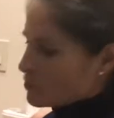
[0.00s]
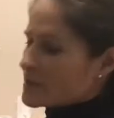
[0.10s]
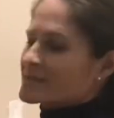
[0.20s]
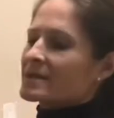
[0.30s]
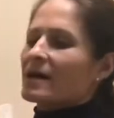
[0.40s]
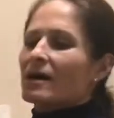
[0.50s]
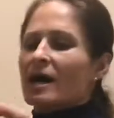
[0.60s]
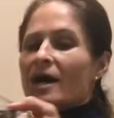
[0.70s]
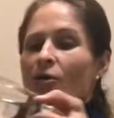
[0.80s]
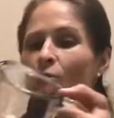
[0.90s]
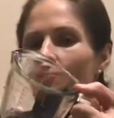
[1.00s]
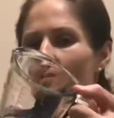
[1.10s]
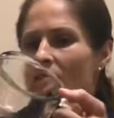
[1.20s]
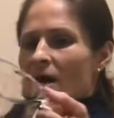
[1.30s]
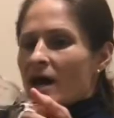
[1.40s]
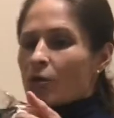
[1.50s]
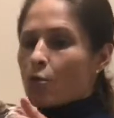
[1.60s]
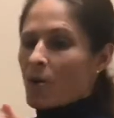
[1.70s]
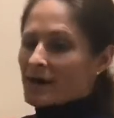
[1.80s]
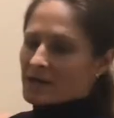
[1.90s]
it's a
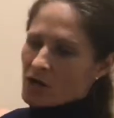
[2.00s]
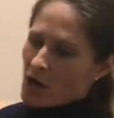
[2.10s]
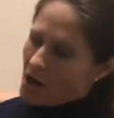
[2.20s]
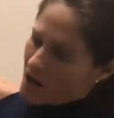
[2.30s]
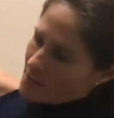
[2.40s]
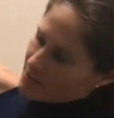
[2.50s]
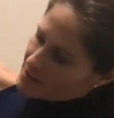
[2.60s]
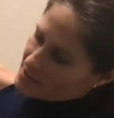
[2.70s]
quarter cup